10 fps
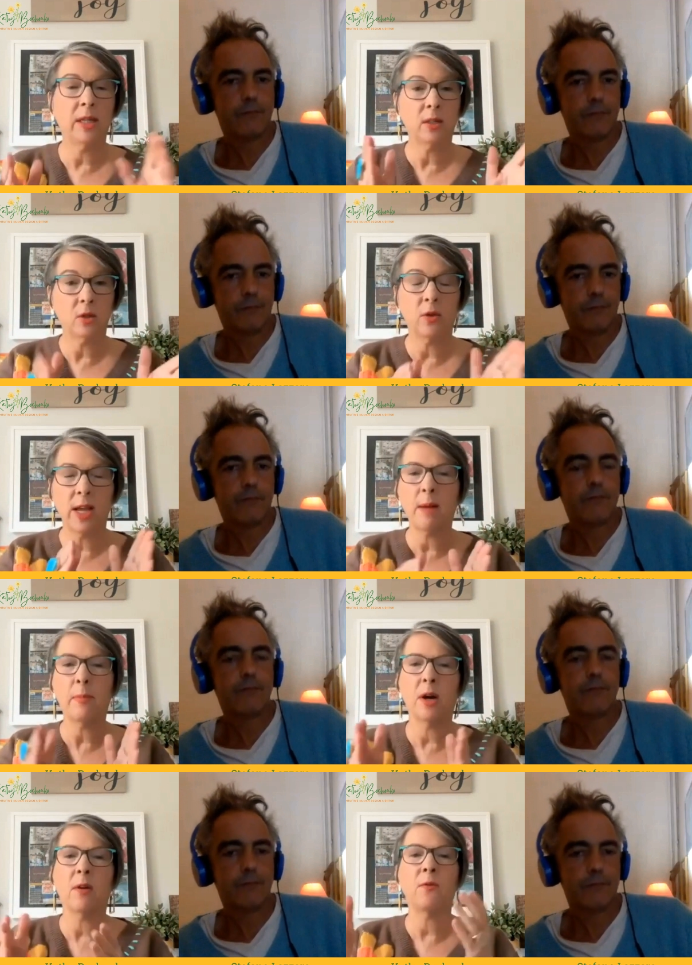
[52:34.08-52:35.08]
Speaker 1: things so that
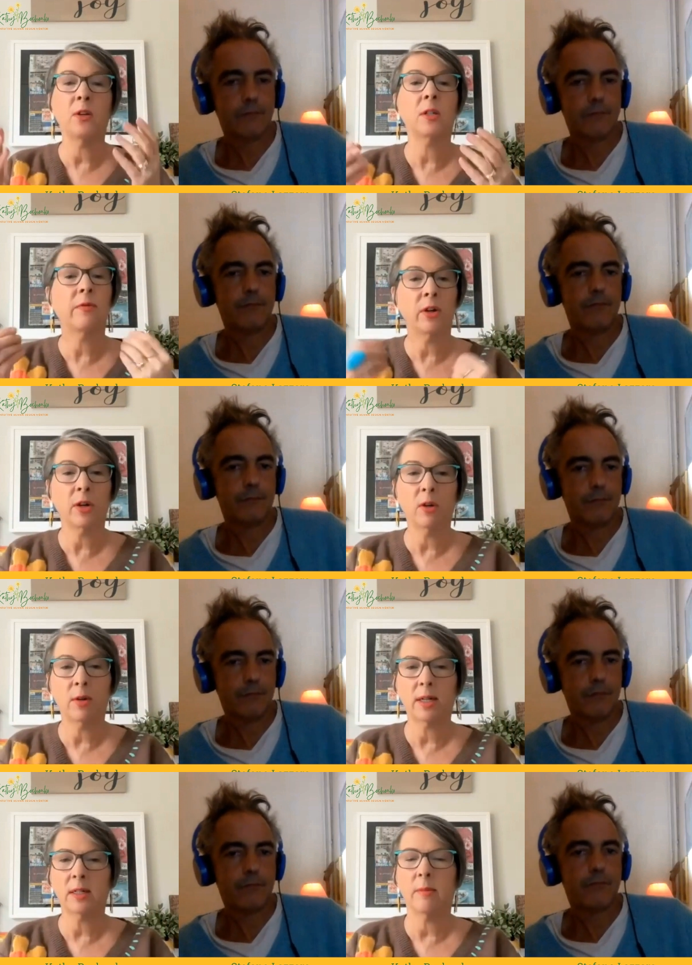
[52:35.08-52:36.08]
part feels very
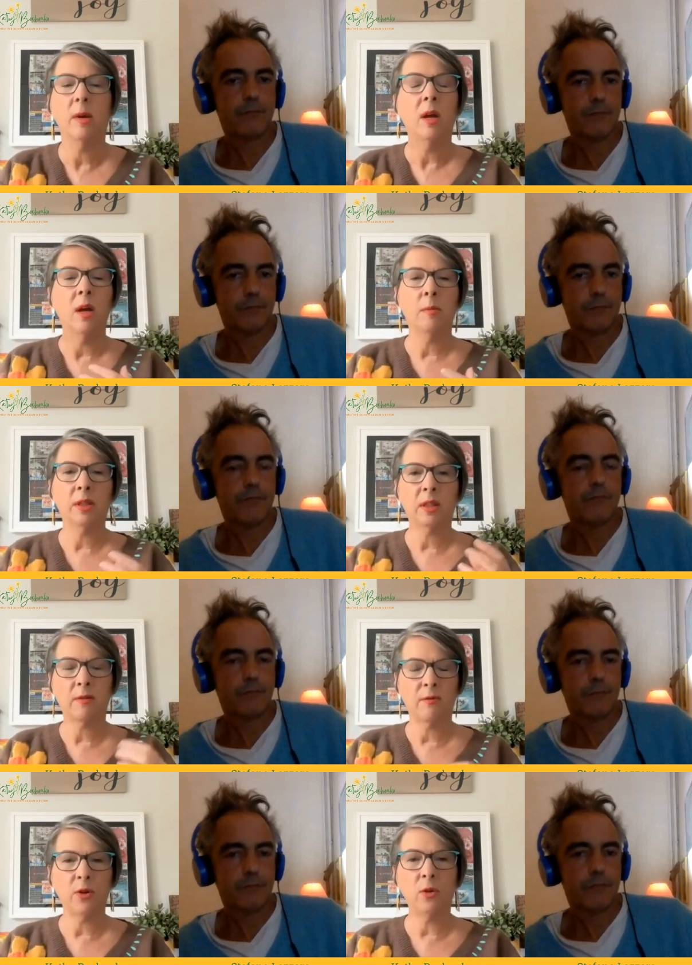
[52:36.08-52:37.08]
correct to them but
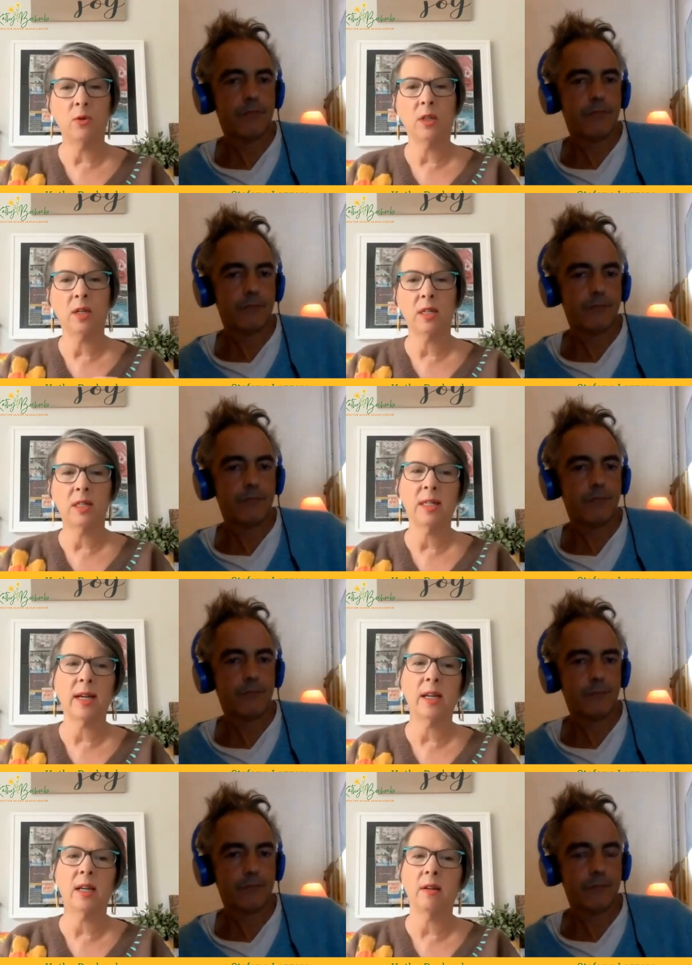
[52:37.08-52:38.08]
the food the
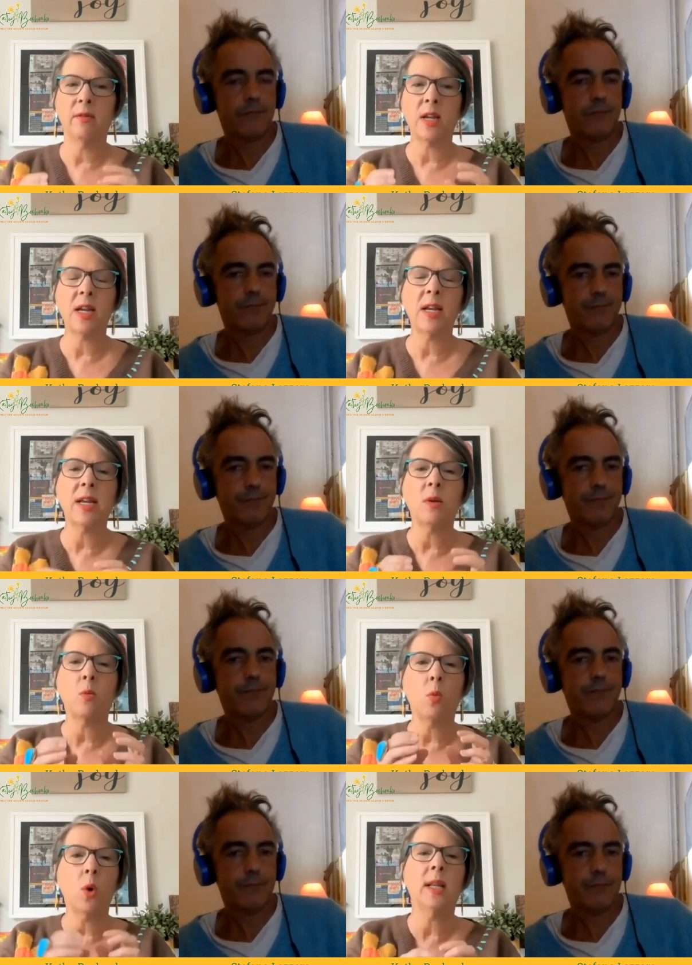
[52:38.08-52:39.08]
consecutive
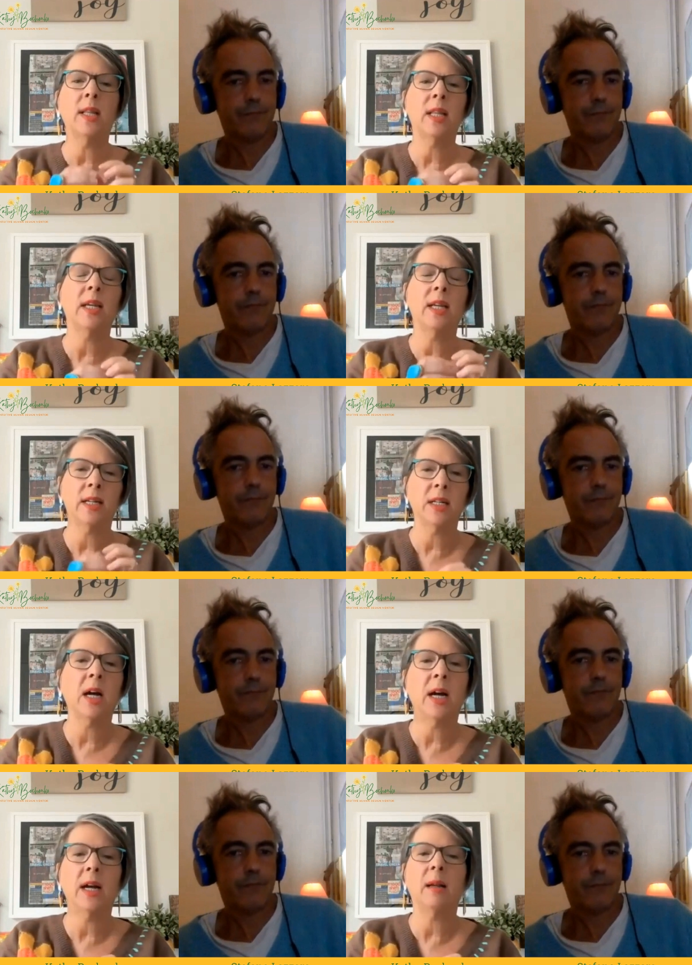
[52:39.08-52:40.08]
eating one thing at a
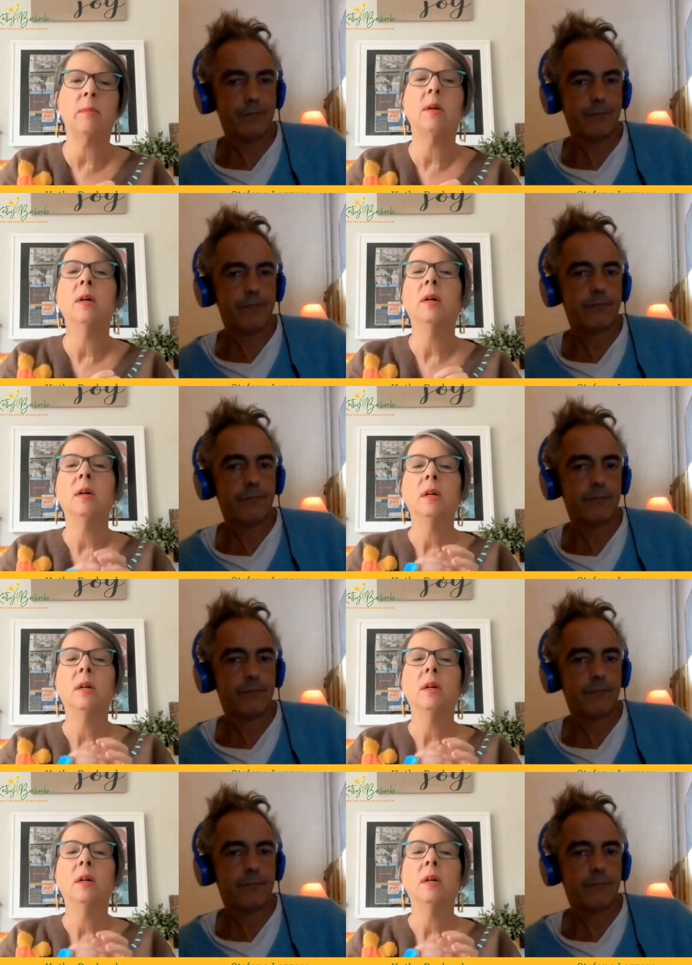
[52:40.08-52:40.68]
time